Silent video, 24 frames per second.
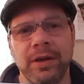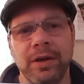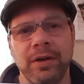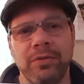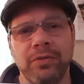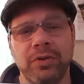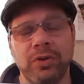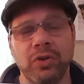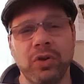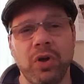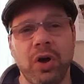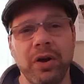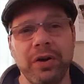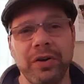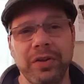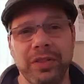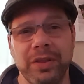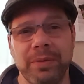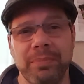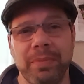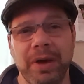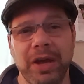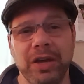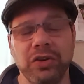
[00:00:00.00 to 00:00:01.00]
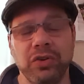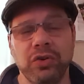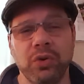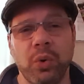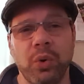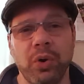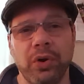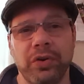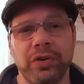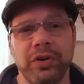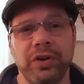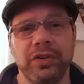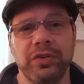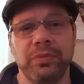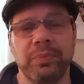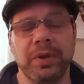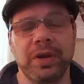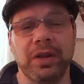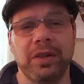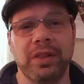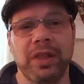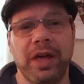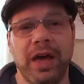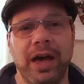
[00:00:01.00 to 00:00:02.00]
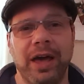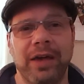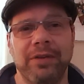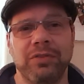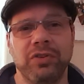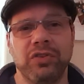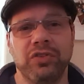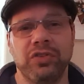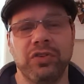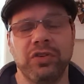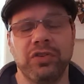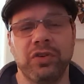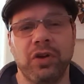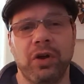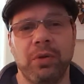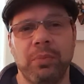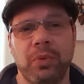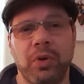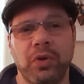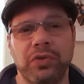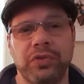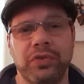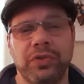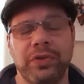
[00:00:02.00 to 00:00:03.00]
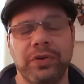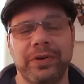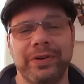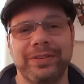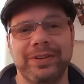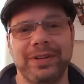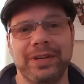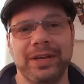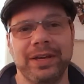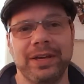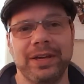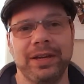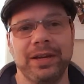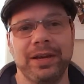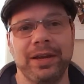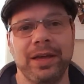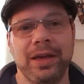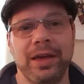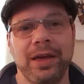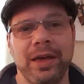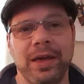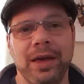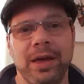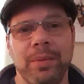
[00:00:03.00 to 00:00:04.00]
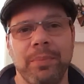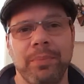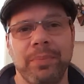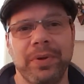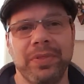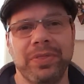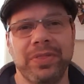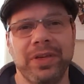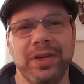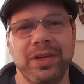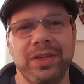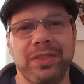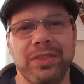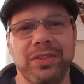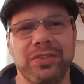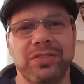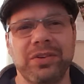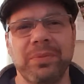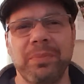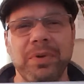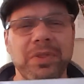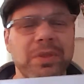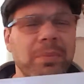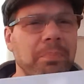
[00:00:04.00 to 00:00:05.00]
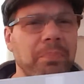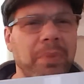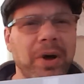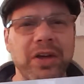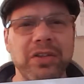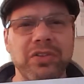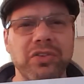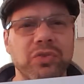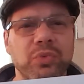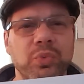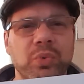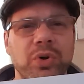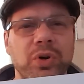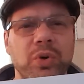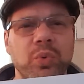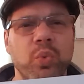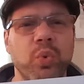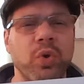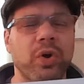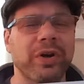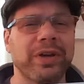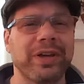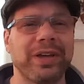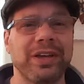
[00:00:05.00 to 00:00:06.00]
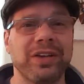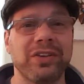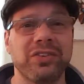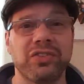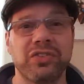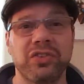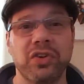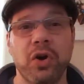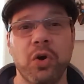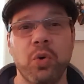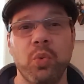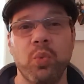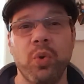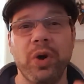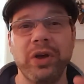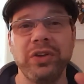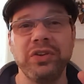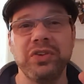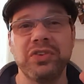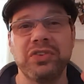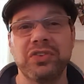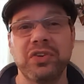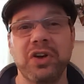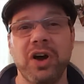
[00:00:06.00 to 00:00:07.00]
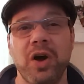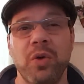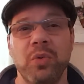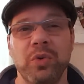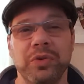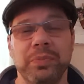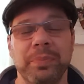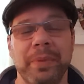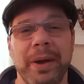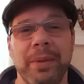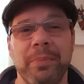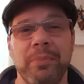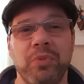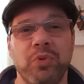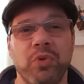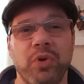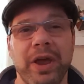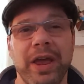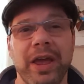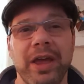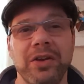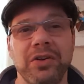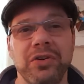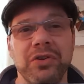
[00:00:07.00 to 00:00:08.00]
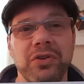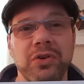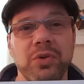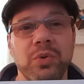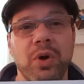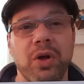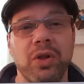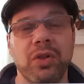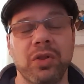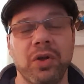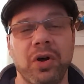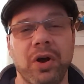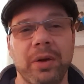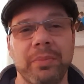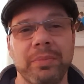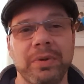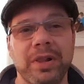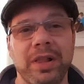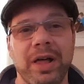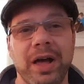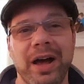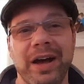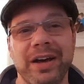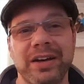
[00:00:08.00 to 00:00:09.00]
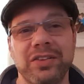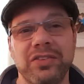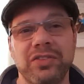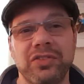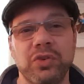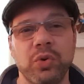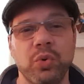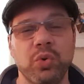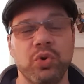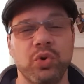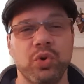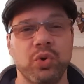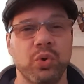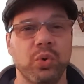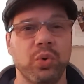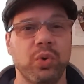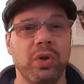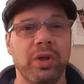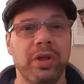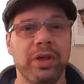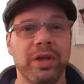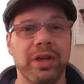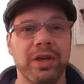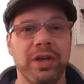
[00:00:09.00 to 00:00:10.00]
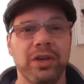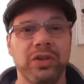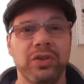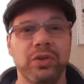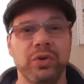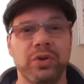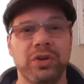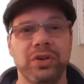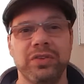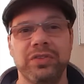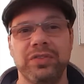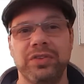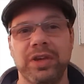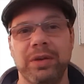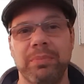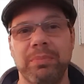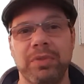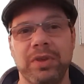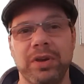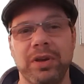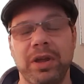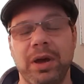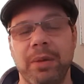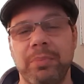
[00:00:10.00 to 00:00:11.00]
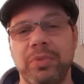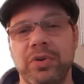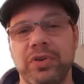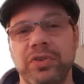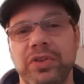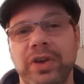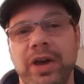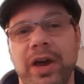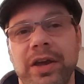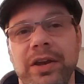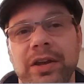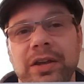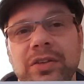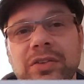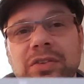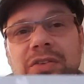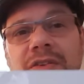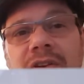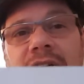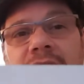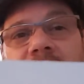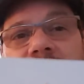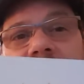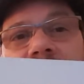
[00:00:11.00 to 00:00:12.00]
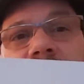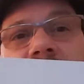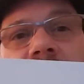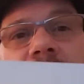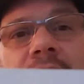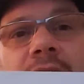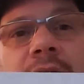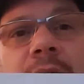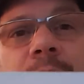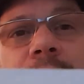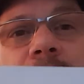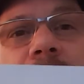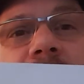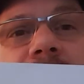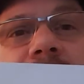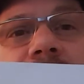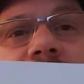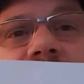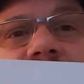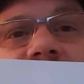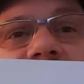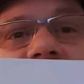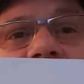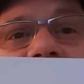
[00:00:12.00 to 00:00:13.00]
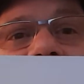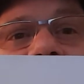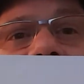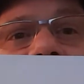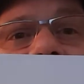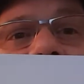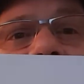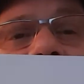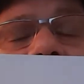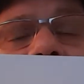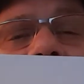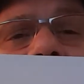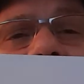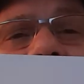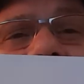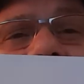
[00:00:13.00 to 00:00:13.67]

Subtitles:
For longer than my daughter has been alive, and she's almost 13. But some of the buttons weren't working, so what you saw was my brand new alarm clock. It's so cool. You can dim the numbers on it and stuff. But for 10 o'clock